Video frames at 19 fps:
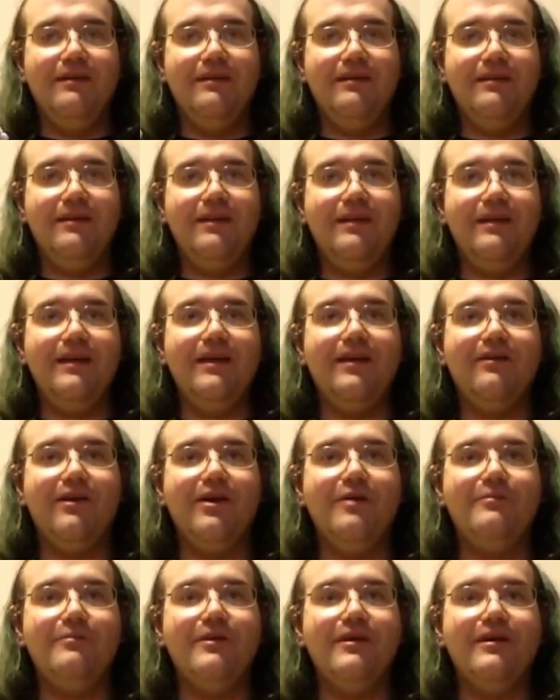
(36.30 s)
The
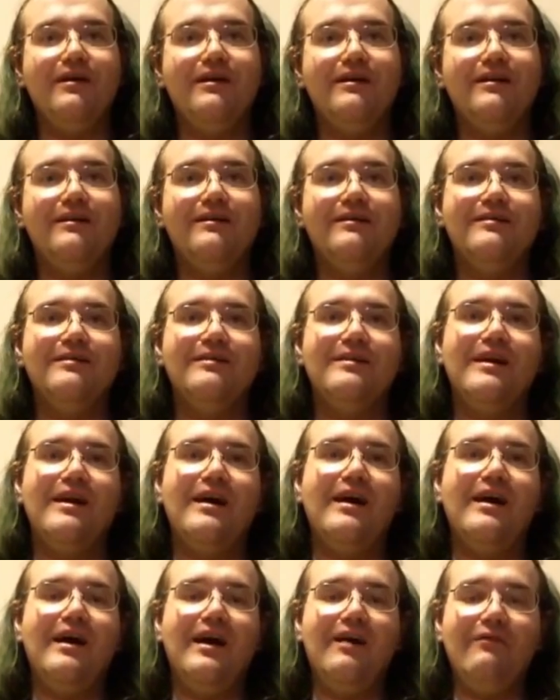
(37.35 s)
group.
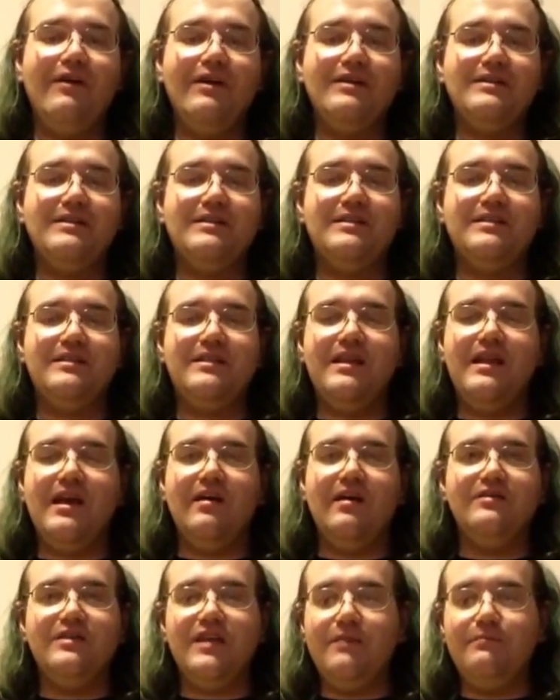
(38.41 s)
Of us, the
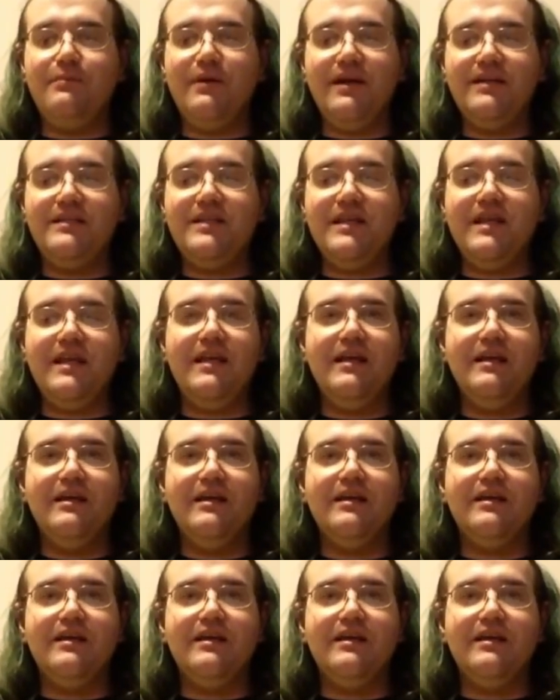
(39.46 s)
LGBTQ.